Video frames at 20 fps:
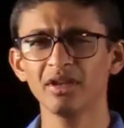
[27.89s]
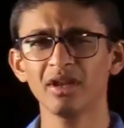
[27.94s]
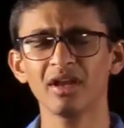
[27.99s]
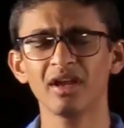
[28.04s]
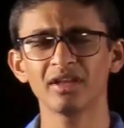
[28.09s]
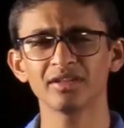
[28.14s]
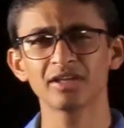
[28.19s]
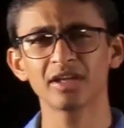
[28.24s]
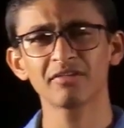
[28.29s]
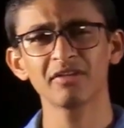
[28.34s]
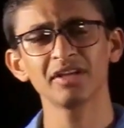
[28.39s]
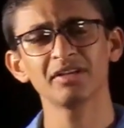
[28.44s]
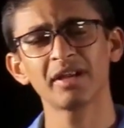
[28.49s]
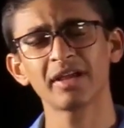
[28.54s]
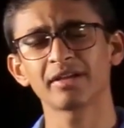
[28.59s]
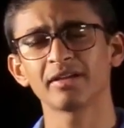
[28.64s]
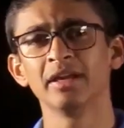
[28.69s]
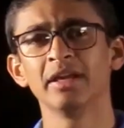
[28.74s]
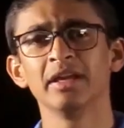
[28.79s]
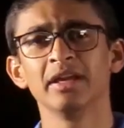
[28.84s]
Otherwise,
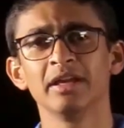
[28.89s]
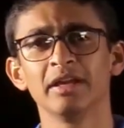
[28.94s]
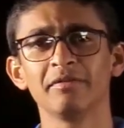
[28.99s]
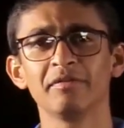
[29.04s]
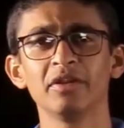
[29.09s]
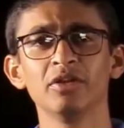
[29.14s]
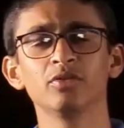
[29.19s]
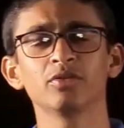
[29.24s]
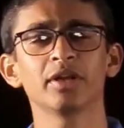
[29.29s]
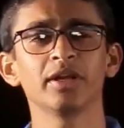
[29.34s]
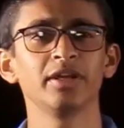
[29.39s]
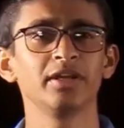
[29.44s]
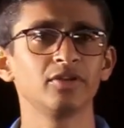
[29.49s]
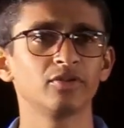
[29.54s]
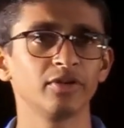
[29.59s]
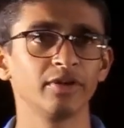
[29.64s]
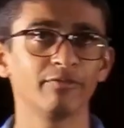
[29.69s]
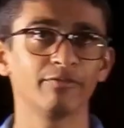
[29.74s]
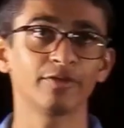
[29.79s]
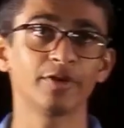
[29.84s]
like if we look
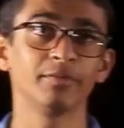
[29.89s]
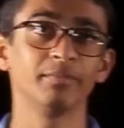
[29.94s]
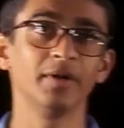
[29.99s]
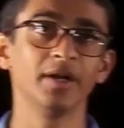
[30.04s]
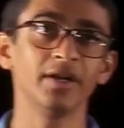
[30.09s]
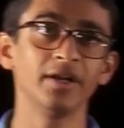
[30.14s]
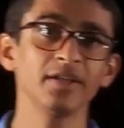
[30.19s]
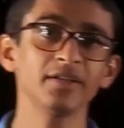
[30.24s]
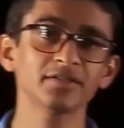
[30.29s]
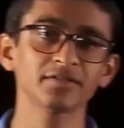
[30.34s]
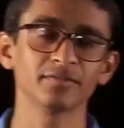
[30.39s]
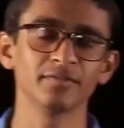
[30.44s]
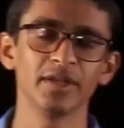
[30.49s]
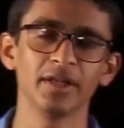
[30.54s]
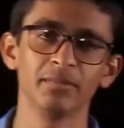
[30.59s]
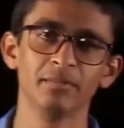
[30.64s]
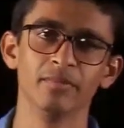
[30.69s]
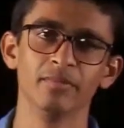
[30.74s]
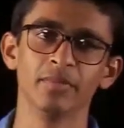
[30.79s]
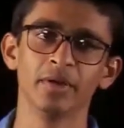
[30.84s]
into different buildings,
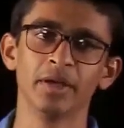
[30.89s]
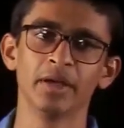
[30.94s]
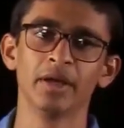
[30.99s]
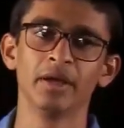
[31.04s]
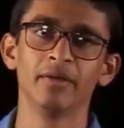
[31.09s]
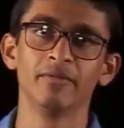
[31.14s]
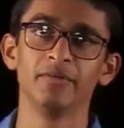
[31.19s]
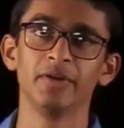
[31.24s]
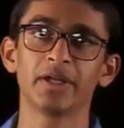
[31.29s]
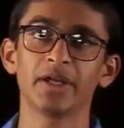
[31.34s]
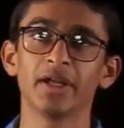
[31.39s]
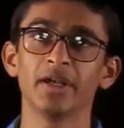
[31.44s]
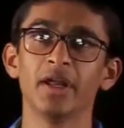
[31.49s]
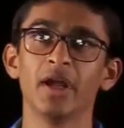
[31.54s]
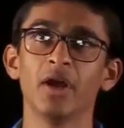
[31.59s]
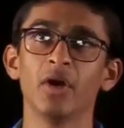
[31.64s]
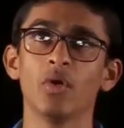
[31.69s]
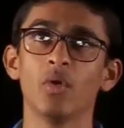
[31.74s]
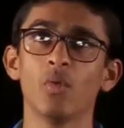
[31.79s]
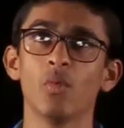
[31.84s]
we can
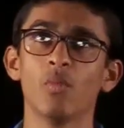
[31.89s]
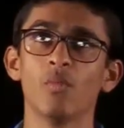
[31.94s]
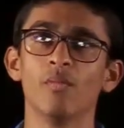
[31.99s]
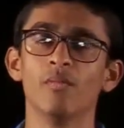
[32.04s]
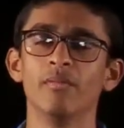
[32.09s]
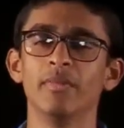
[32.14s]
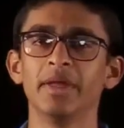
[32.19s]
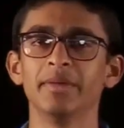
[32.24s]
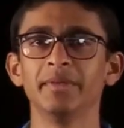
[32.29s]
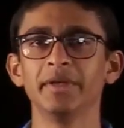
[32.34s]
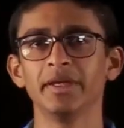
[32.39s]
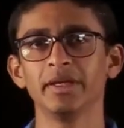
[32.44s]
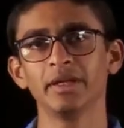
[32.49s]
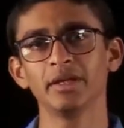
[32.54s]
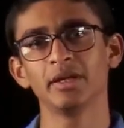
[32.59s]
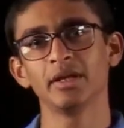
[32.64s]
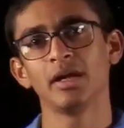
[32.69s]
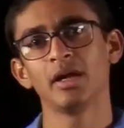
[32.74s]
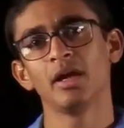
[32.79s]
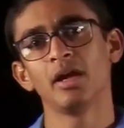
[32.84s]
have maybe
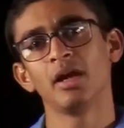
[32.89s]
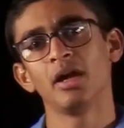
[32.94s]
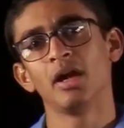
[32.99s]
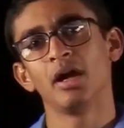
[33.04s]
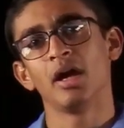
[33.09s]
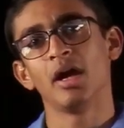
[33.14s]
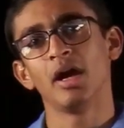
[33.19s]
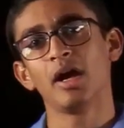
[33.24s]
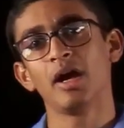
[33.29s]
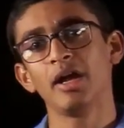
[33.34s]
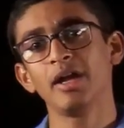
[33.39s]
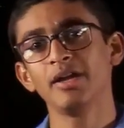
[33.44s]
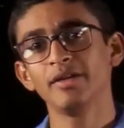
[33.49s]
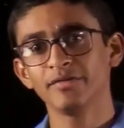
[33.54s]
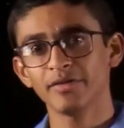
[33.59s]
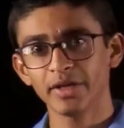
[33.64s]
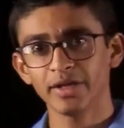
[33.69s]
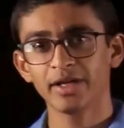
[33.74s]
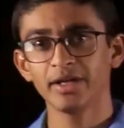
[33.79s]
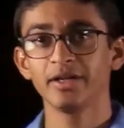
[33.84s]

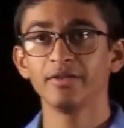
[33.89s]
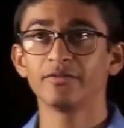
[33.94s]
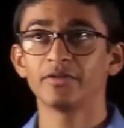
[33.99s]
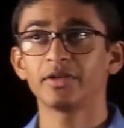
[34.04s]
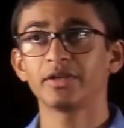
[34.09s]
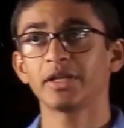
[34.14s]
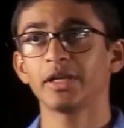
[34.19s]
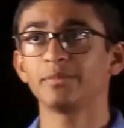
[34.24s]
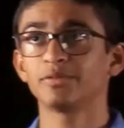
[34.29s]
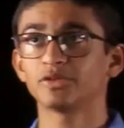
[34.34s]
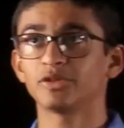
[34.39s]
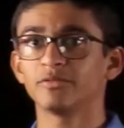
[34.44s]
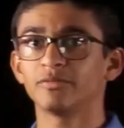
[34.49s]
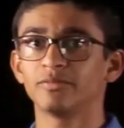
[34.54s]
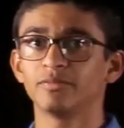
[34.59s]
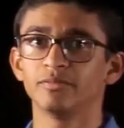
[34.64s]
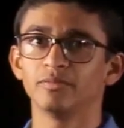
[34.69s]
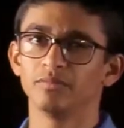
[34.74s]
infinite different types of